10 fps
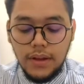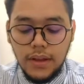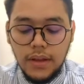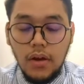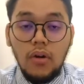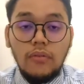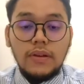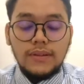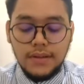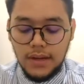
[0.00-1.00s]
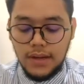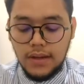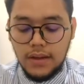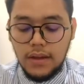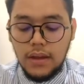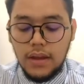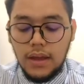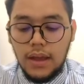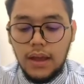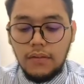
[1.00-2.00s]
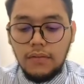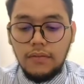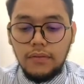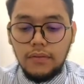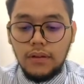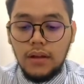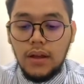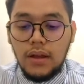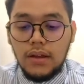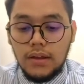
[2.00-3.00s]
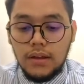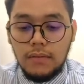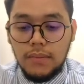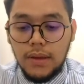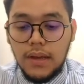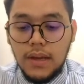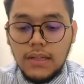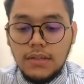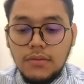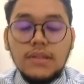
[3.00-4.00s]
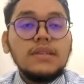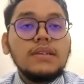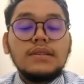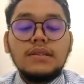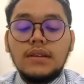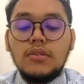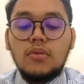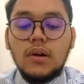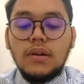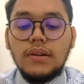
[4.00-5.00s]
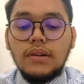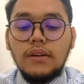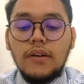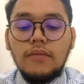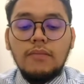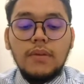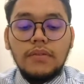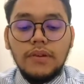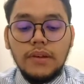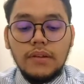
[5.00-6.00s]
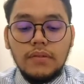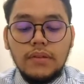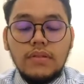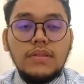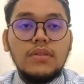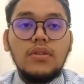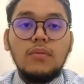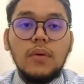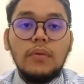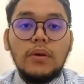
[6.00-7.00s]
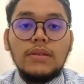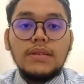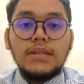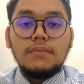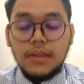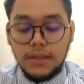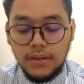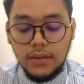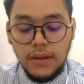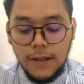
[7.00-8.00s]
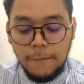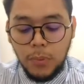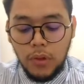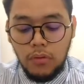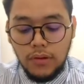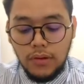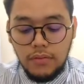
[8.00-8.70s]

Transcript: D over 3, and the bigger H, which is the quadrant of pivot, which is 0.16 meter. We